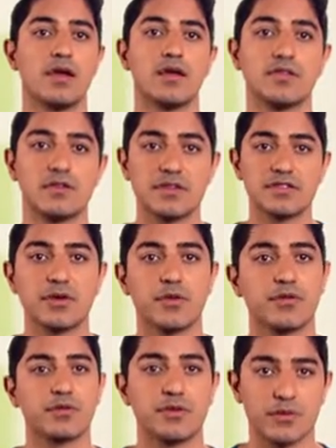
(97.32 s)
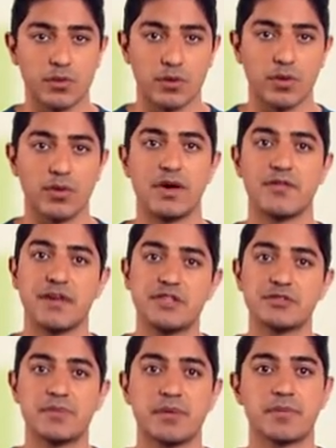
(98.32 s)
So let's go through the role of
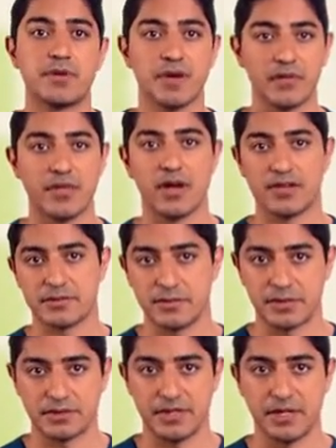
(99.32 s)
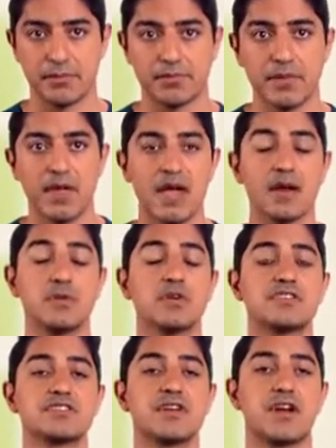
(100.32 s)
each member of the hospital team. And
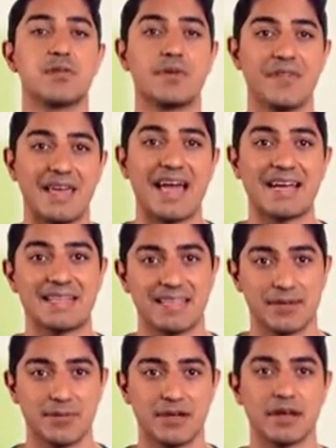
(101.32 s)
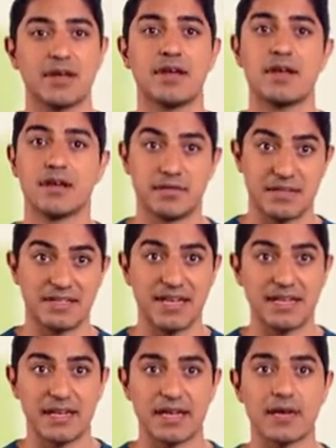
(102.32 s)
we'll start with the academic
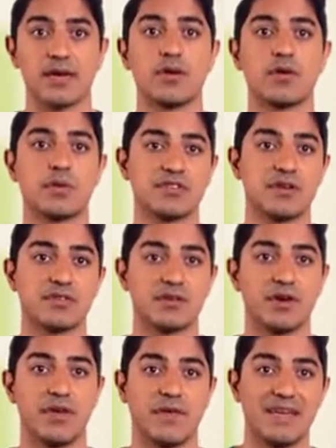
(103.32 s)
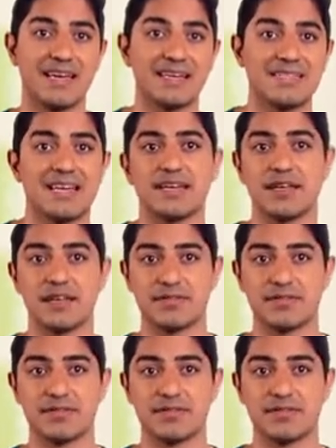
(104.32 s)
attending, or what's also called the attending